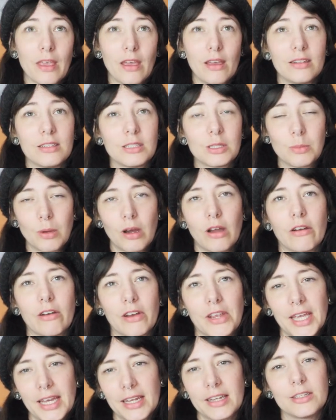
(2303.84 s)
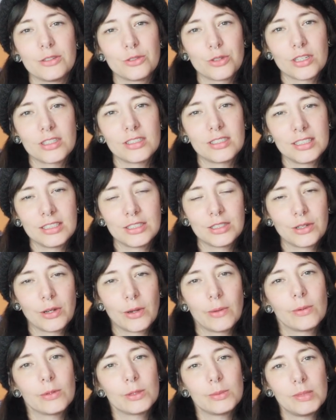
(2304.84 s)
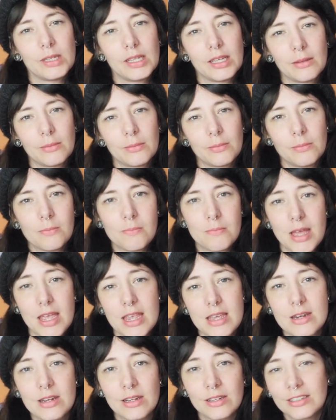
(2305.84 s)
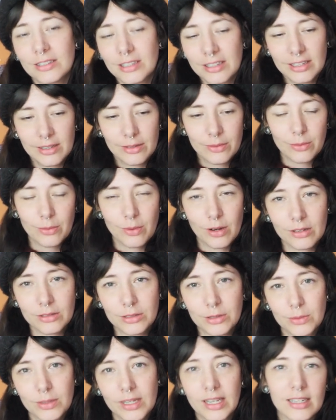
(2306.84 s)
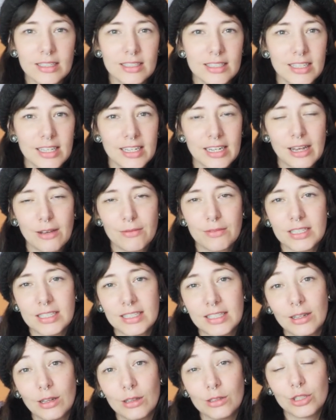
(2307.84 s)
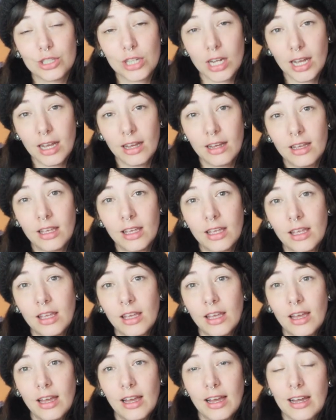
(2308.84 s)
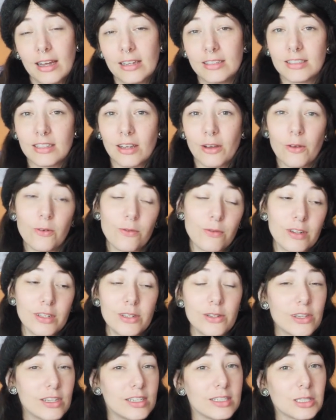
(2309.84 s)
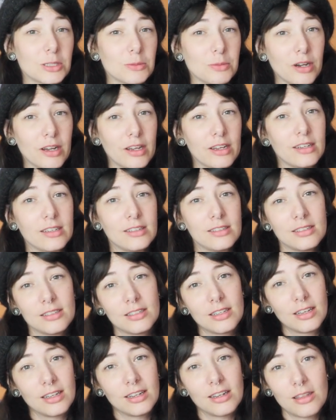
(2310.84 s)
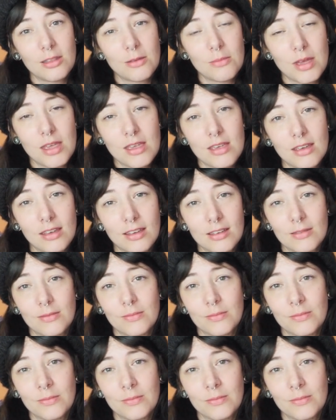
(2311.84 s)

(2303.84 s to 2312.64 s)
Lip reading: inspiring and interesting to know what's being made whilst we sit and have this little chat, and hopefully you can inspire another maker